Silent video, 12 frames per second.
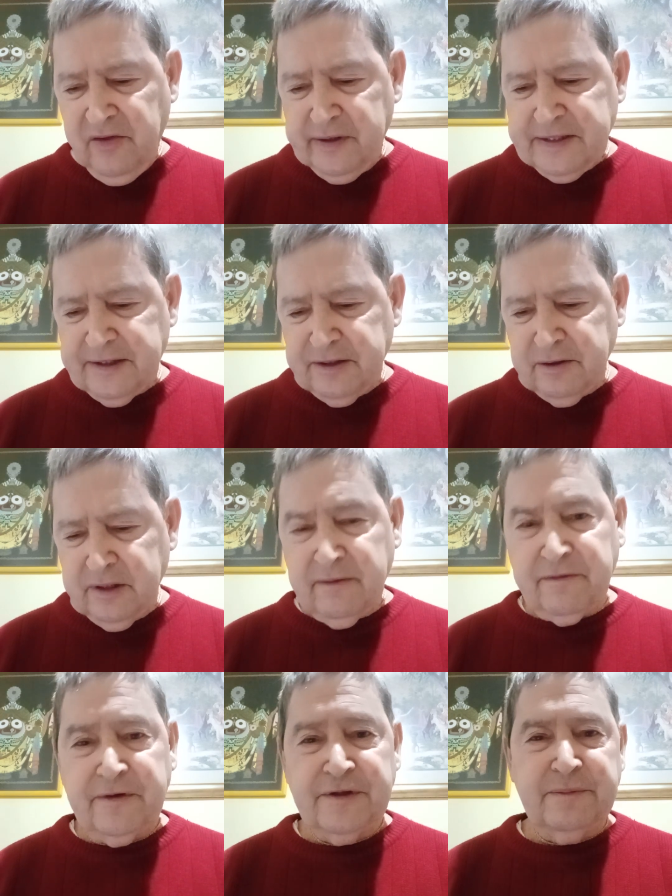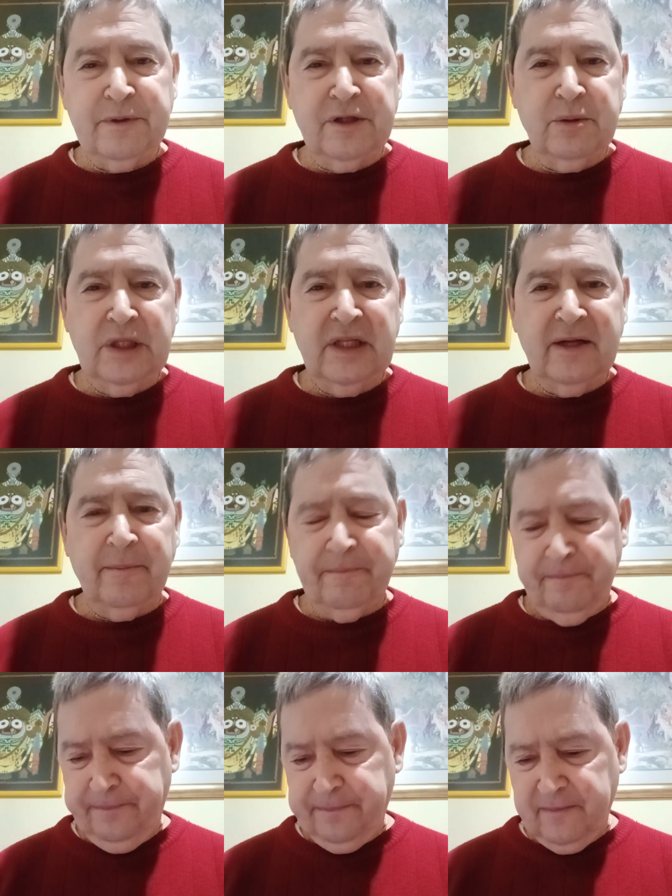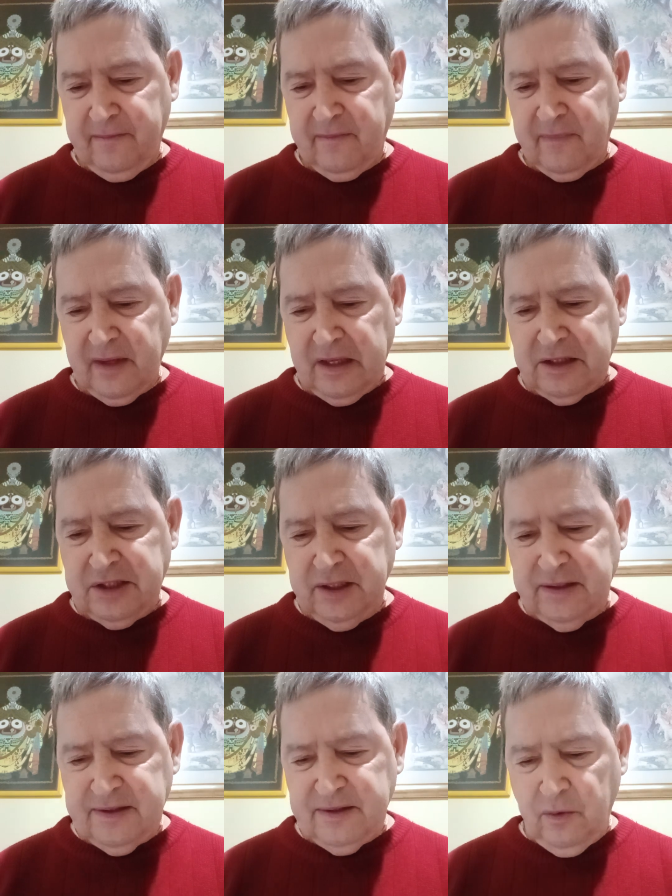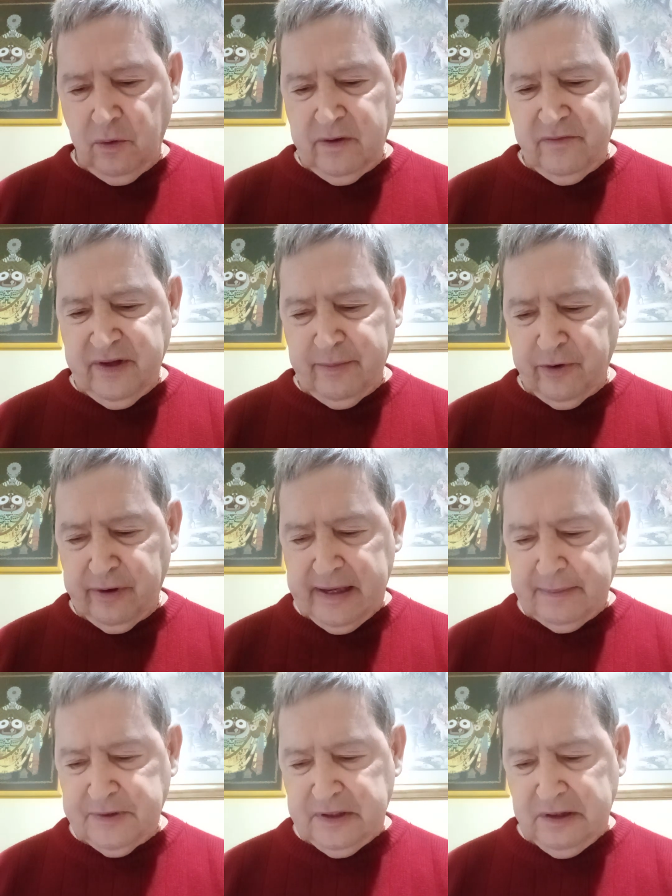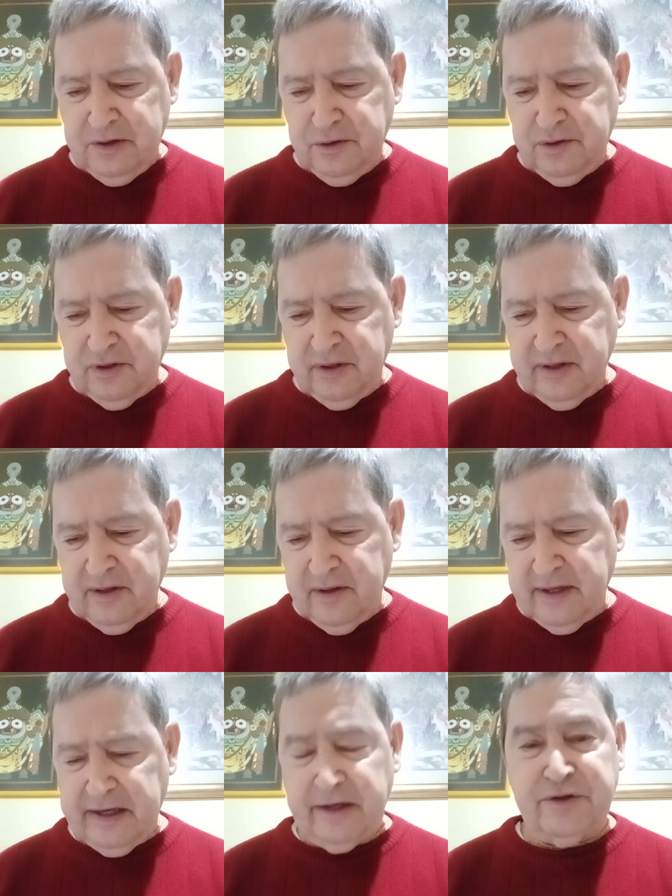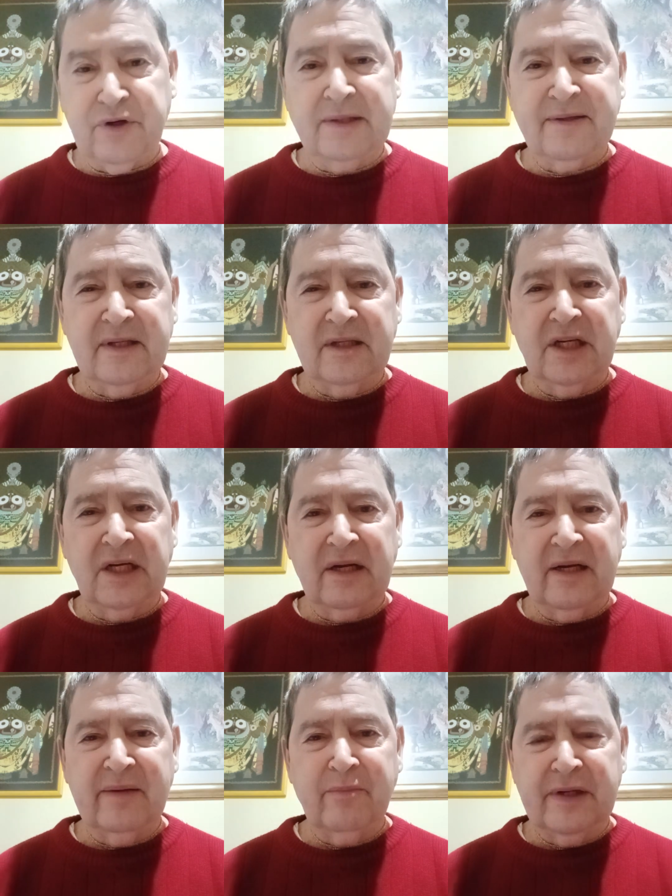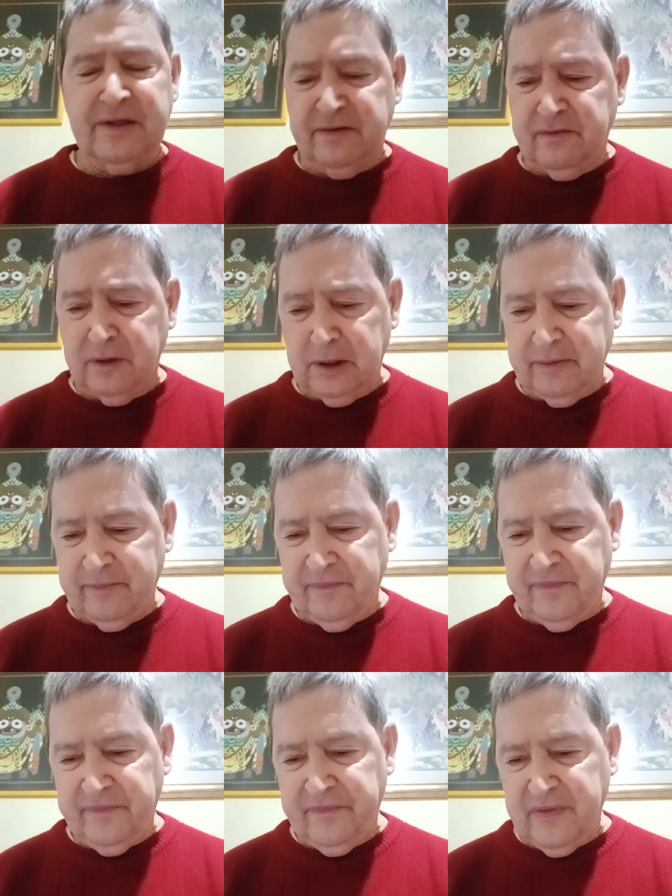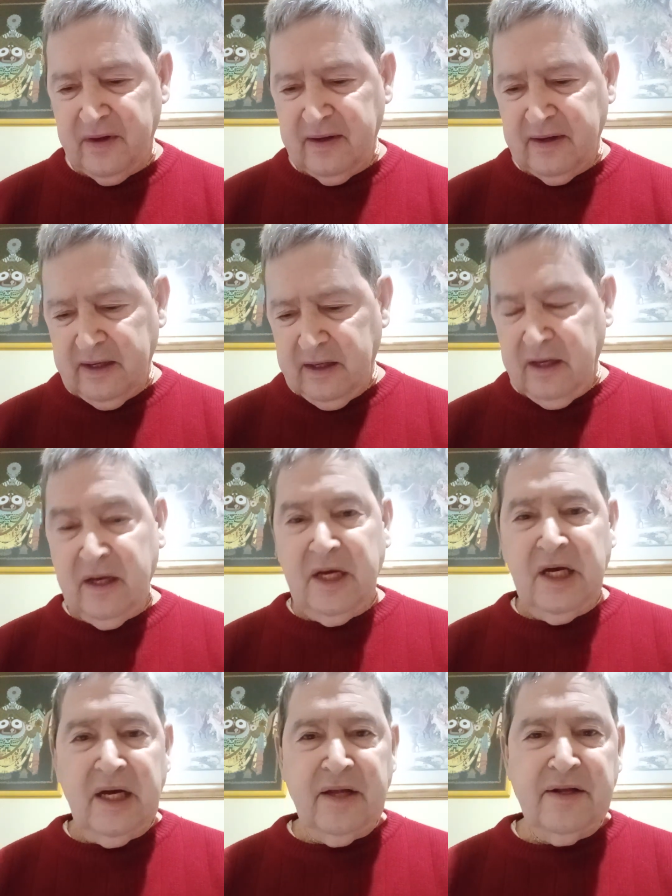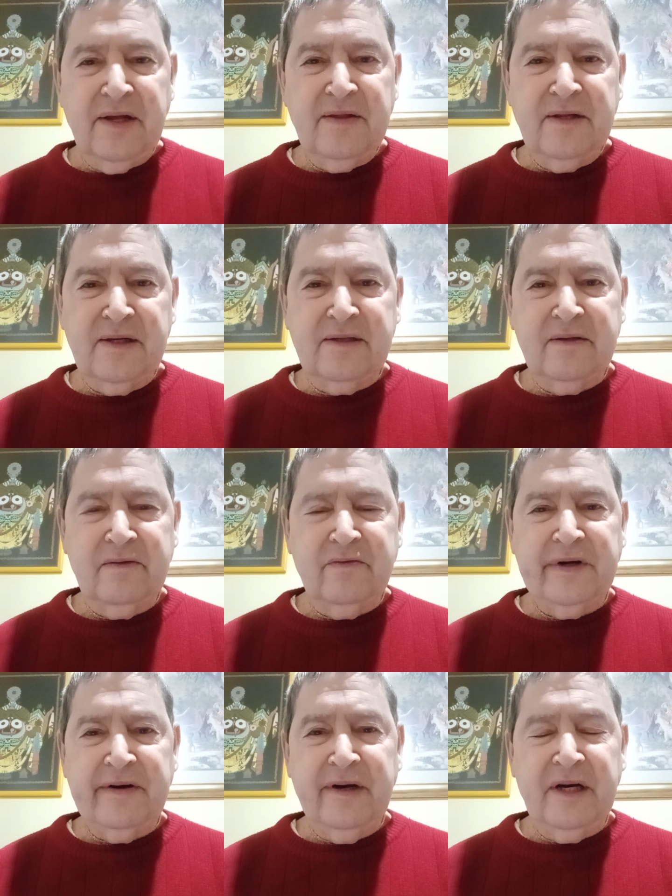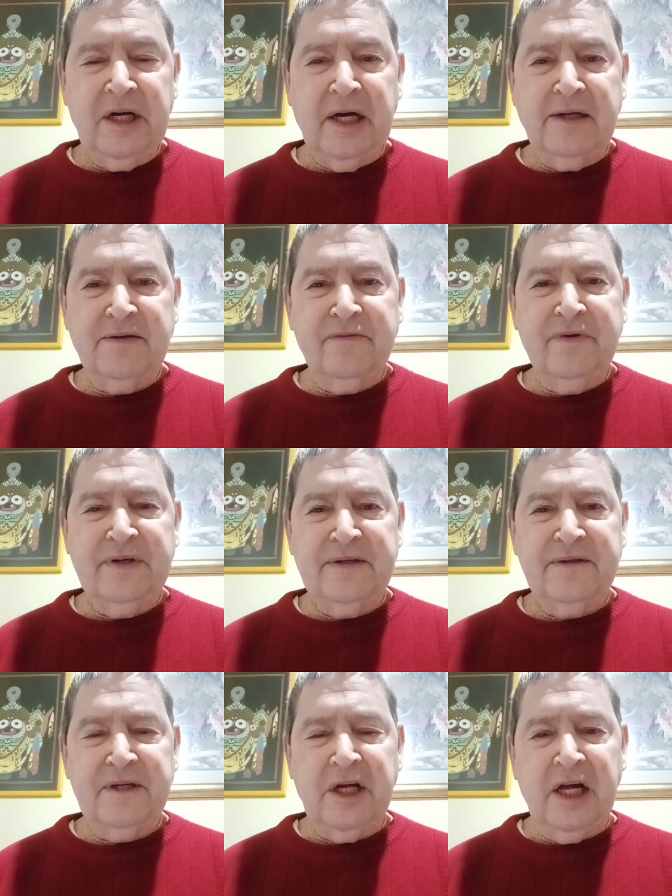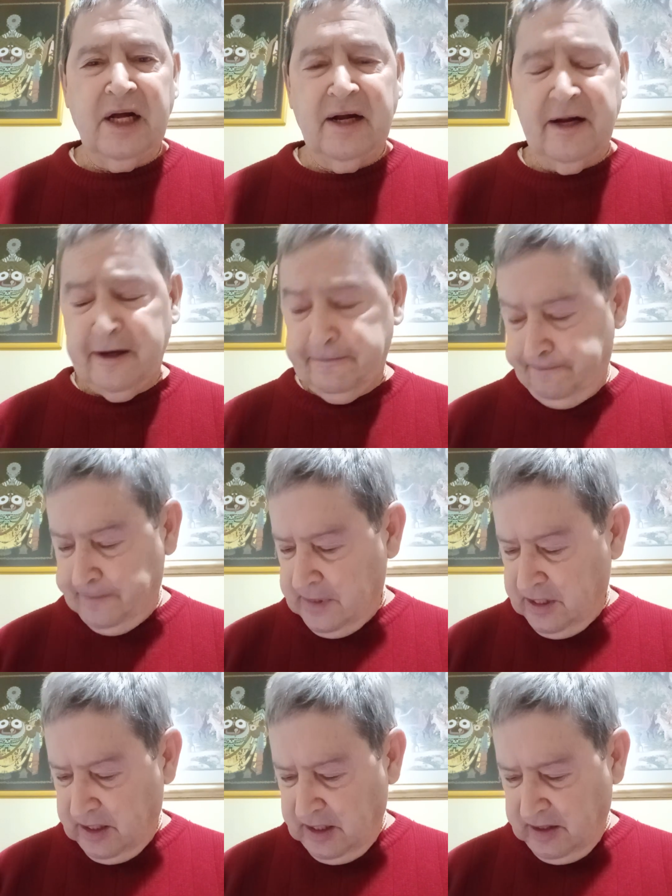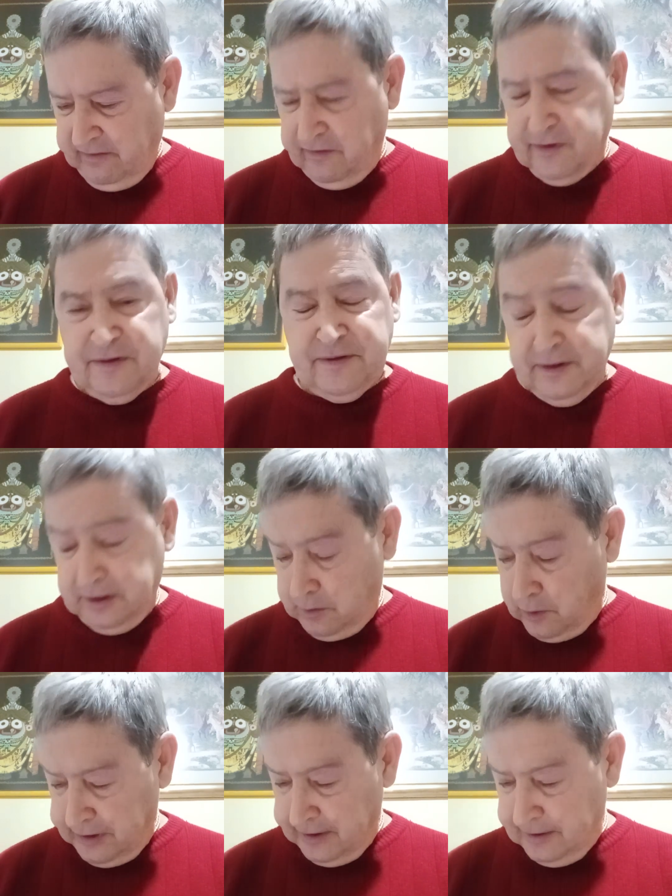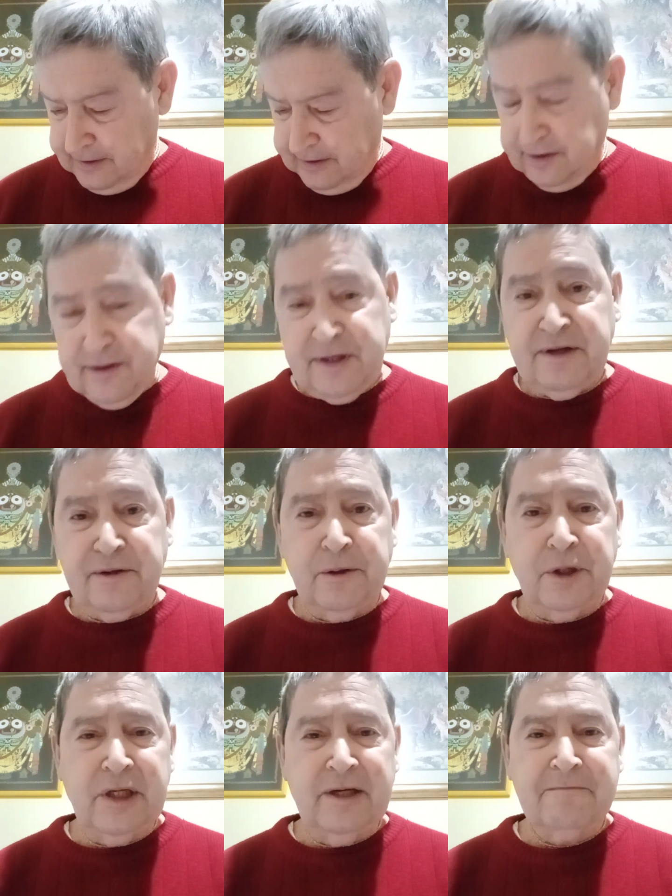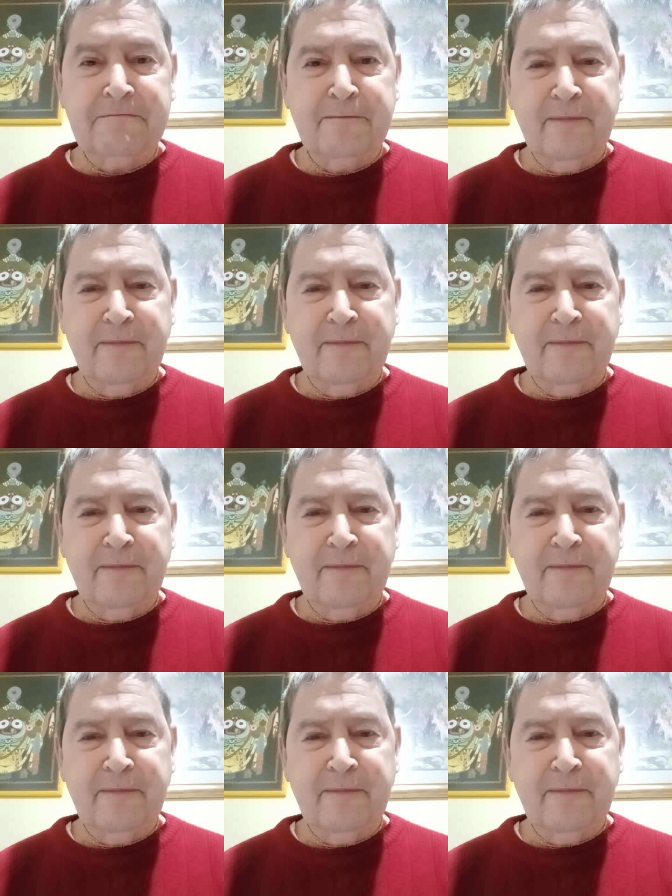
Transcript: There is no difference between them. Since all of them are absolute, they are transcendently blissful. And then this very nice verse. Uh, verse uh, 133.